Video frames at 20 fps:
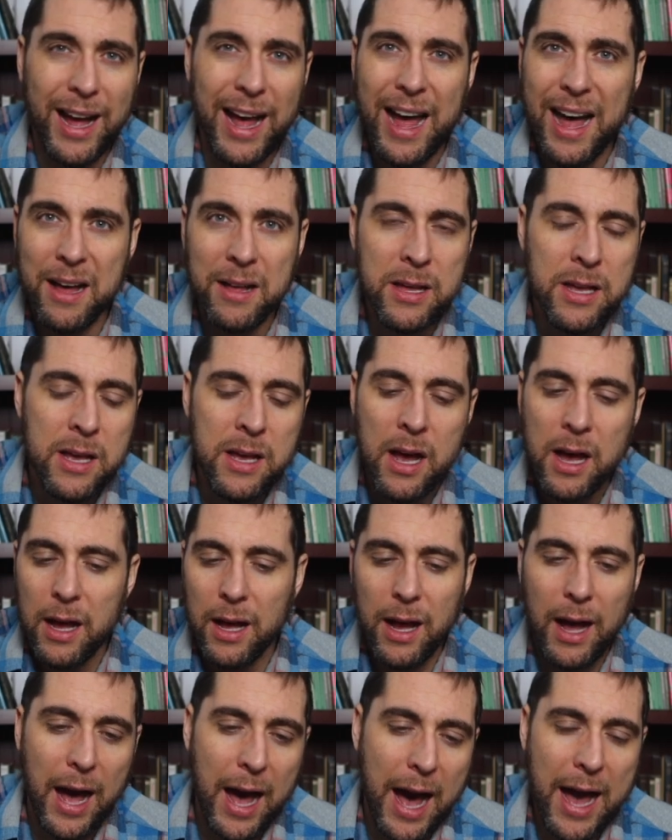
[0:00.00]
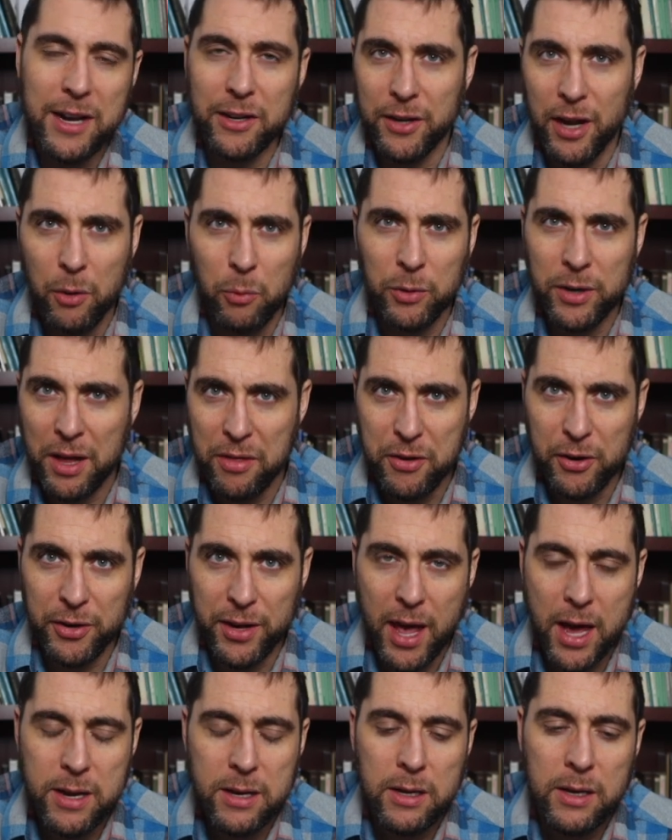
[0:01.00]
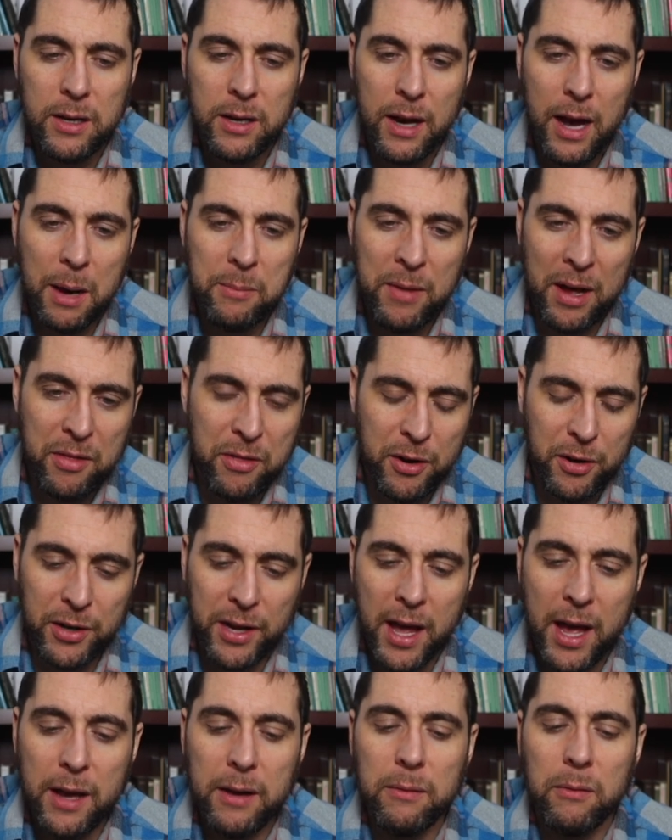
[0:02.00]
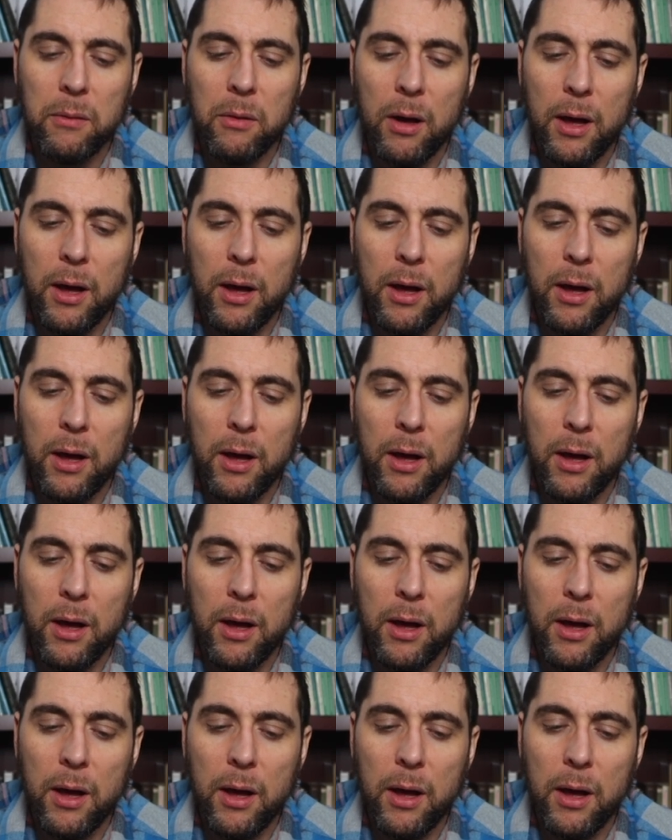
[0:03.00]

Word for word: I, I don't know. We're not there yet. I'm not there yet.